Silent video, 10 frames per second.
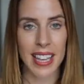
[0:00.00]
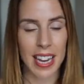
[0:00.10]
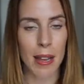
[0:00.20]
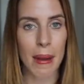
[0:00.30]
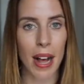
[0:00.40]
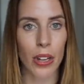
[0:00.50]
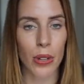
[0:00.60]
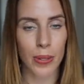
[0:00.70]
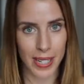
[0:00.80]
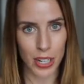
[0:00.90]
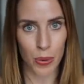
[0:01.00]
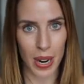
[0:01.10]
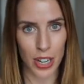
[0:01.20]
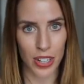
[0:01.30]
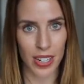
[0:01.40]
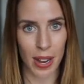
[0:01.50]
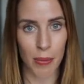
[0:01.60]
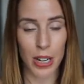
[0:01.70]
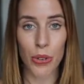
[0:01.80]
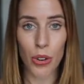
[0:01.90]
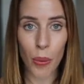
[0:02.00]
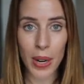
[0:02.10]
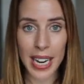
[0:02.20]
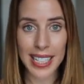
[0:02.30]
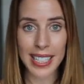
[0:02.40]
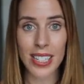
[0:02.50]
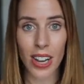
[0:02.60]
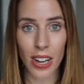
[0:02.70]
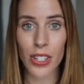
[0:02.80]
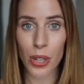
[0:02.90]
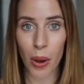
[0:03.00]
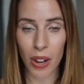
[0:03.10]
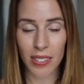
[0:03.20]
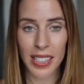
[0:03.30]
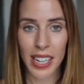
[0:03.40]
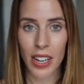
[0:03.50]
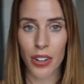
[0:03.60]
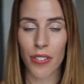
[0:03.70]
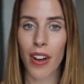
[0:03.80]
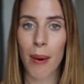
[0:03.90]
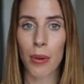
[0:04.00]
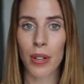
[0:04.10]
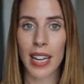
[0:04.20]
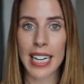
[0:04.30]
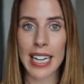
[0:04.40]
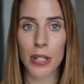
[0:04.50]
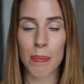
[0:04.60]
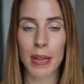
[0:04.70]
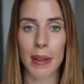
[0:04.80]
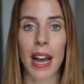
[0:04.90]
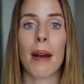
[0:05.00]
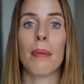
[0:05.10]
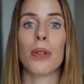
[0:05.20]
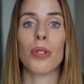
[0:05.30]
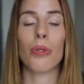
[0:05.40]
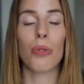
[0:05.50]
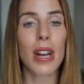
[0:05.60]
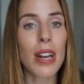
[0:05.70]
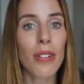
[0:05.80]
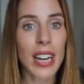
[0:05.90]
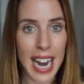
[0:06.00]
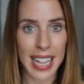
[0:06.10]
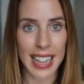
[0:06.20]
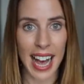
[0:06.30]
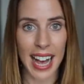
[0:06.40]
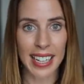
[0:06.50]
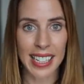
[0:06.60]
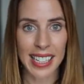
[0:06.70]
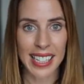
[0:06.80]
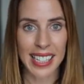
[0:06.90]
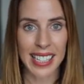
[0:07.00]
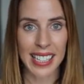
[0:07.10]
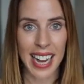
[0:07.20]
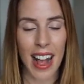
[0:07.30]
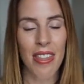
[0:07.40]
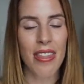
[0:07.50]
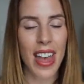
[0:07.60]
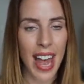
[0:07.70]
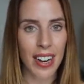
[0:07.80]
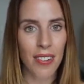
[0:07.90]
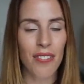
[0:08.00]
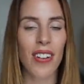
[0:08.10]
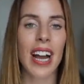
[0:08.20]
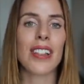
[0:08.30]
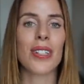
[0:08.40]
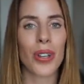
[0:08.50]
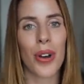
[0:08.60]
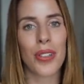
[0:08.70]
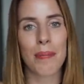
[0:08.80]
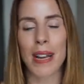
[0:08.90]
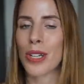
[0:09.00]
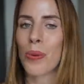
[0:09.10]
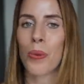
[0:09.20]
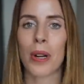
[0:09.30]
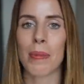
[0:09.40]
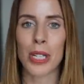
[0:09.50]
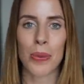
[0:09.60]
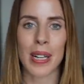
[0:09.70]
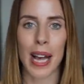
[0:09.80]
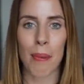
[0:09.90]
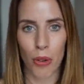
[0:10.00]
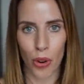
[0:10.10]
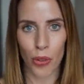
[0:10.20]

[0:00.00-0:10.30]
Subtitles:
think about your situation, and when you know what it is that turns you on, you're far more likely to be able to recreate that and then find the zone that makes you want to be doing that more